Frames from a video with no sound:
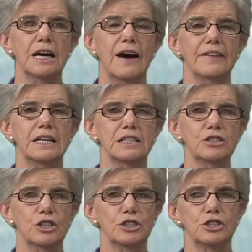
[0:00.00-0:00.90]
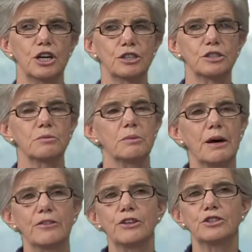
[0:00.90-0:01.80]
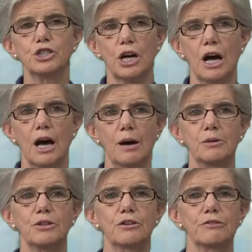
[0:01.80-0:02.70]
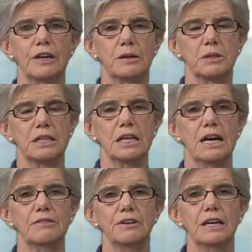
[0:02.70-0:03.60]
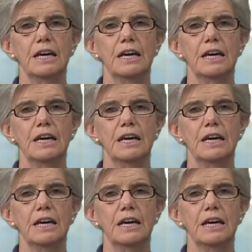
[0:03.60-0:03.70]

And then I start to talk to them about their job or their family life.